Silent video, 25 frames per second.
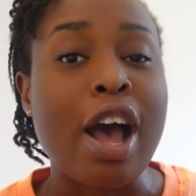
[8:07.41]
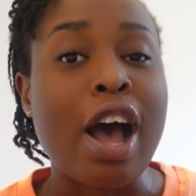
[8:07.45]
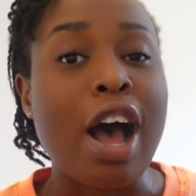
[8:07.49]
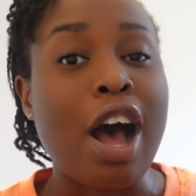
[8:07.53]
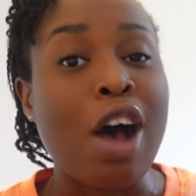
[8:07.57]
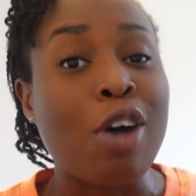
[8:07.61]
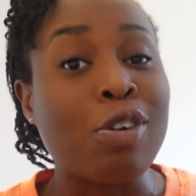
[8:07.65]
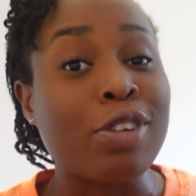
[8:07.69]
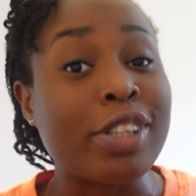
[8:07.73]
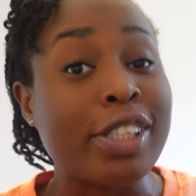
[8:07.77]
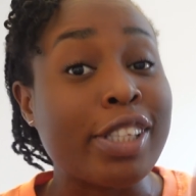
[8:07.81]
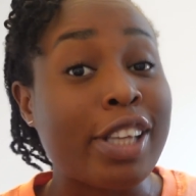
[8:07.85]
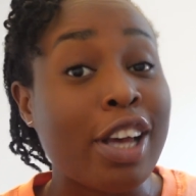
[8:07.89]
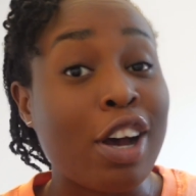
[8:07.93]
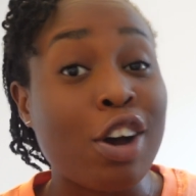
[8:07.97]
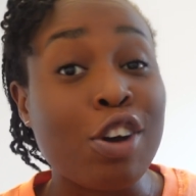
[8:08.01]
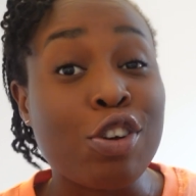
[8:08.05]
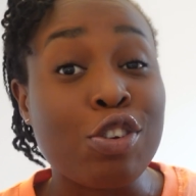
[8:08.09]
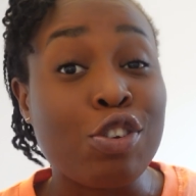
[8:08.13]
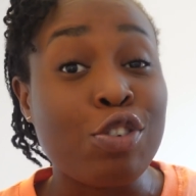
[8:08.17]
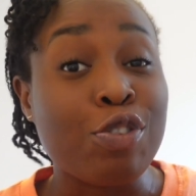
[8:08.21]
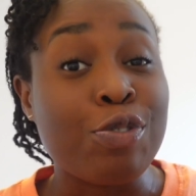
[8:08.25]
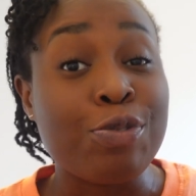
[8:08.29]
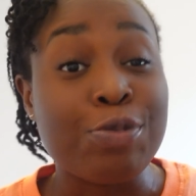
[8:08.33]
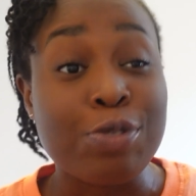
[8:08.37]
I'll tell
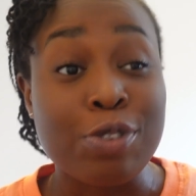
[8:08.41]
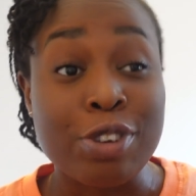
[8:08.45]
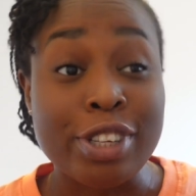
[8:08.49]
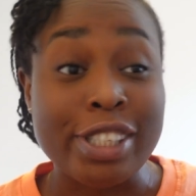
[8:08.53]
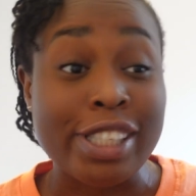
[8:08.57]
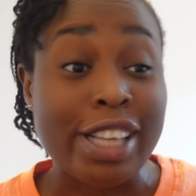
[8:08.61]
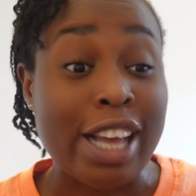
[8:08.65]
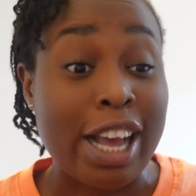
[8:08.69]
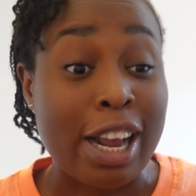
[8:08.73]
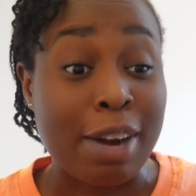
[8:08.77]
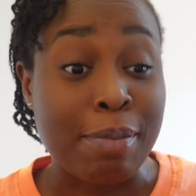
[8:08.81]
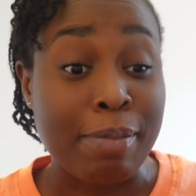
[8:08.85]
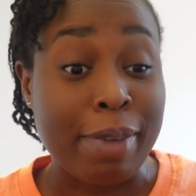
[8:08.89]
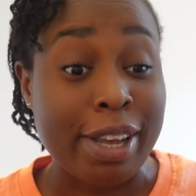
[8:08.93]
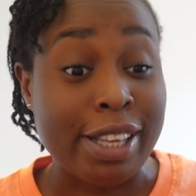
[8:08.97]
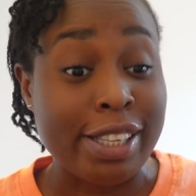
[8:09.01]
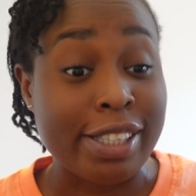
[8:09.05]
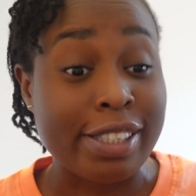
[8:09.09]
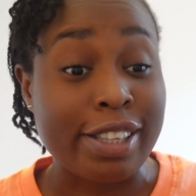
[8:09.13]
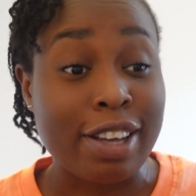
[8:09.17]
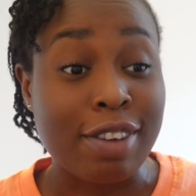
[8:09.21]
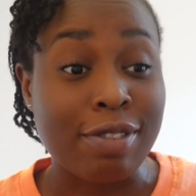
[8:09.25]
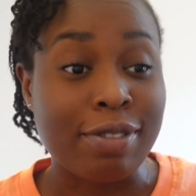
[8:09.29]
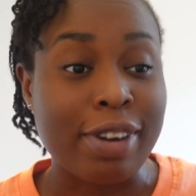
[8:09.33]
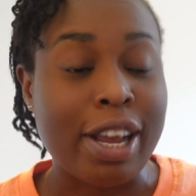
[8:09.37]
you first and
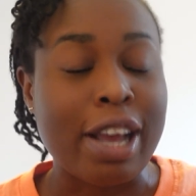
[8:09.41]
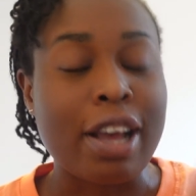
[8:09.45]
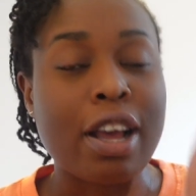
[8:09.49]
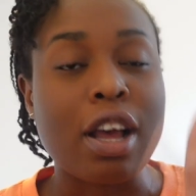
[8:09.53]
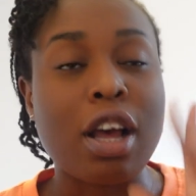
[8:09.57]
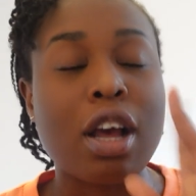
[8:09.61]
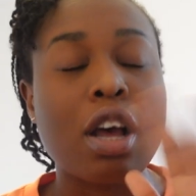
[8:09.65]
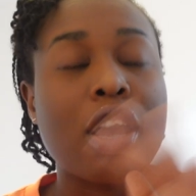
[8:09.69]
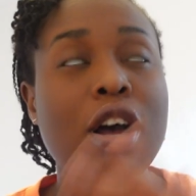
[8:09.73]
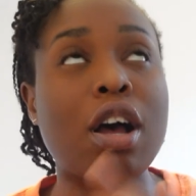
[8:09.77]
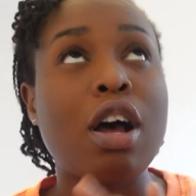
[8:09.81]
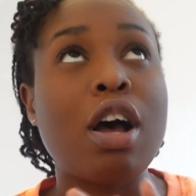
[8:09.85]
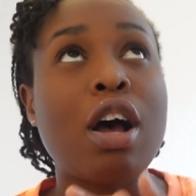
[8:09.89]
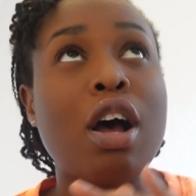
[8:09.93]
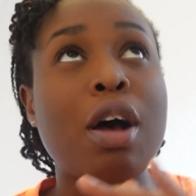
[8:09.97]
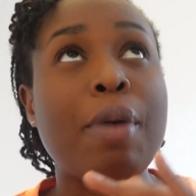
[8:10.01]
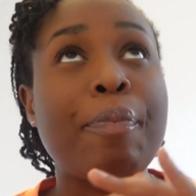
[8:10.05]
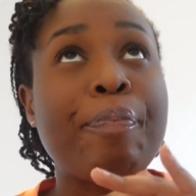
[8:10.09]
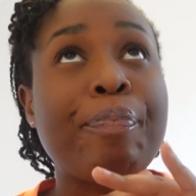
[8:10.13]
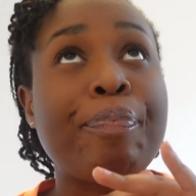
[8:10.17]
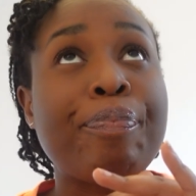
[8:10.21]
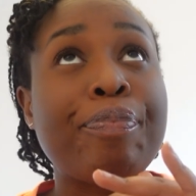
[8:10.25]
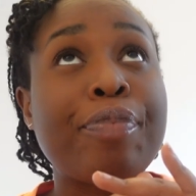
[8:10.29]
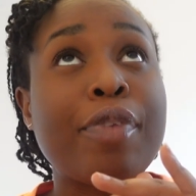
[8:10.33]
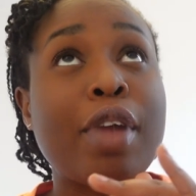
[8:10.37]
myself, like
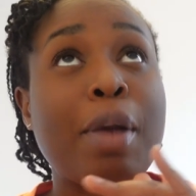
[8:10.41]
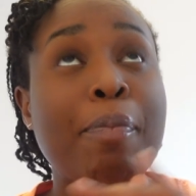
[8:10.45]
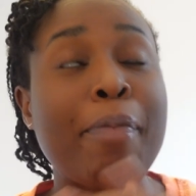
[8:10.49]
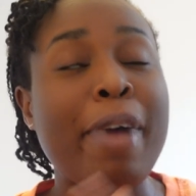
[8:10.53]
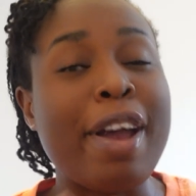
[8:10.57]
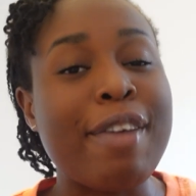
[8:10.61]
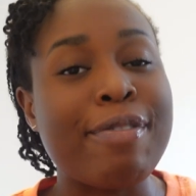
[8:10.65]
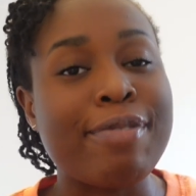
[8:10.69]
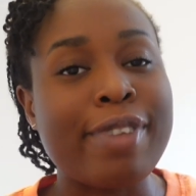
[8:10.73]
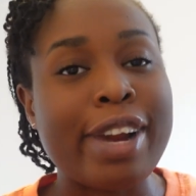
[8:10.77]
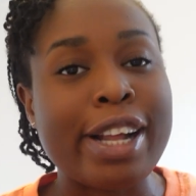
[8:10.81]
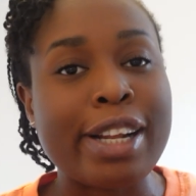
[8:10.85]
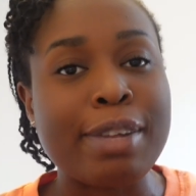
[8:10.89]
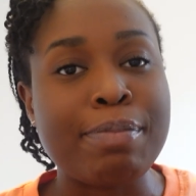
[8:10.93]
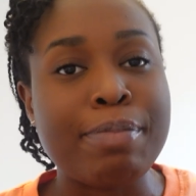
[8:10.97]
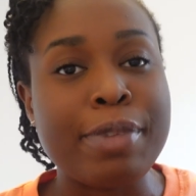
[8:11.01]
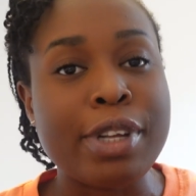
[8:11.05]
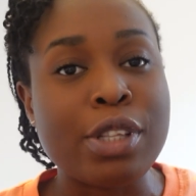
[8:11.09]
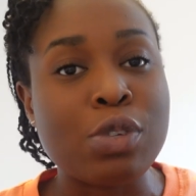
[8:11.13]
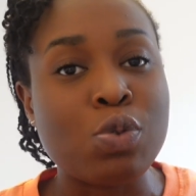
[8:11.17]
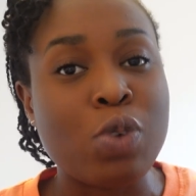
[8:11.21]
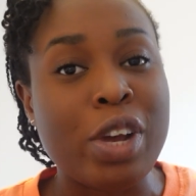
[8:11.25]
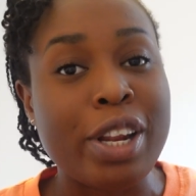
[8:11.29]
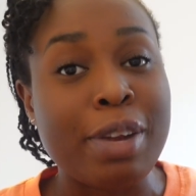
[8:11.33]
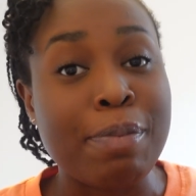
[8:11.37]
my
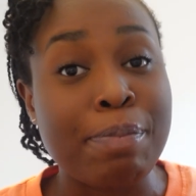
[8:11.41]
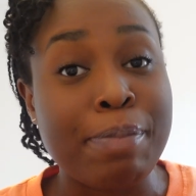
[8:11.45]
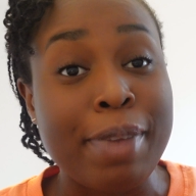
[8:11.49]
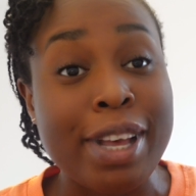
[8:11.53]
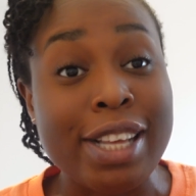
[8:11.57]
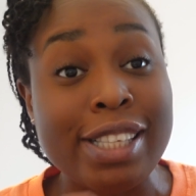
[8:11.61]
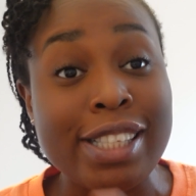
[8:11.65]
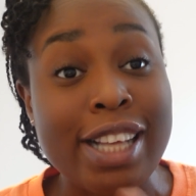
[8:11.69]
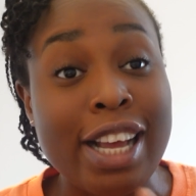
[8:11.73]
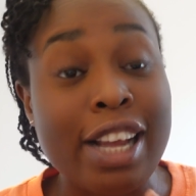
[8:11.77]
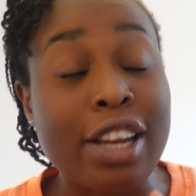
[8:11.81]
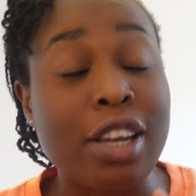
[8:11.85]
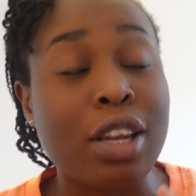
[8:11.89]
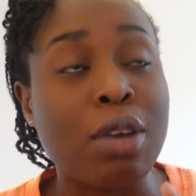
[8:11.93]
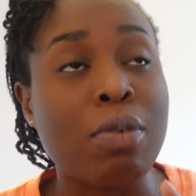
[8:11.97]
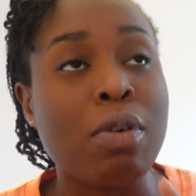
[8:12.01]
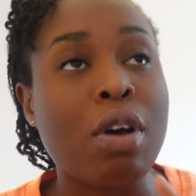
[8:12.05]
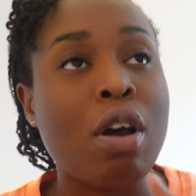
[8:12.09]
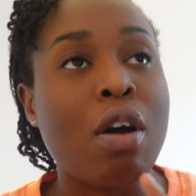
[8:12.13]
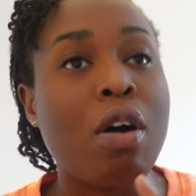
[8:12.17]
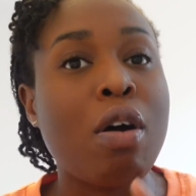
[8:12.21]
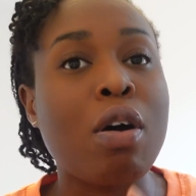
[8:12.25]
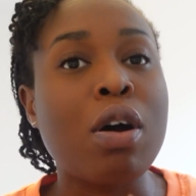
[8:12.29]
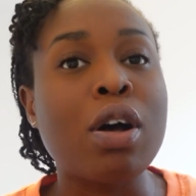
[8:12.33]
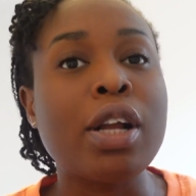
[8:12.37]
flatmates were the best and they
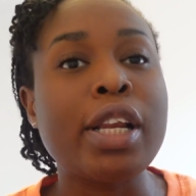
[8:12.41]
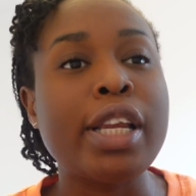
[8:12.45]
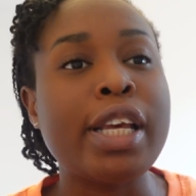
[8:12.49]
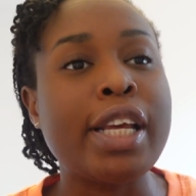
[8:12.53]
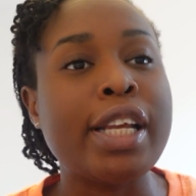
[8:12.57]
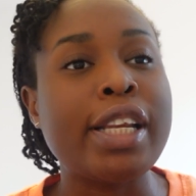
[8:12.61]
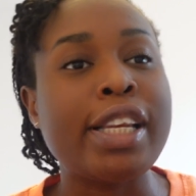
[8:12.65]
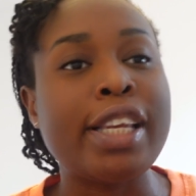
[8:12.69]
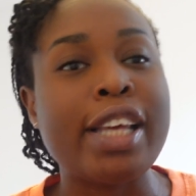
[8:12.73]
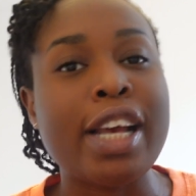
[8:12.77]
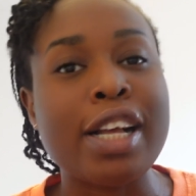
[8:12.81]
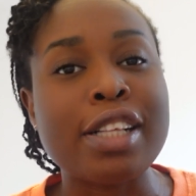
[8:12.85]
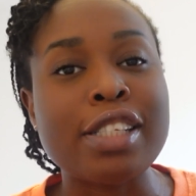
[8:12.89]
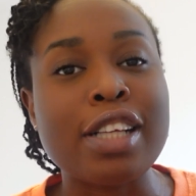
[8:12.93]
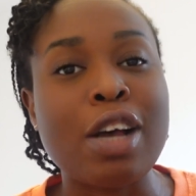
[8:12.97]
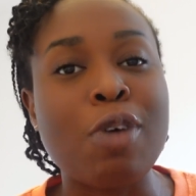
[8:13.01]
were all Indians.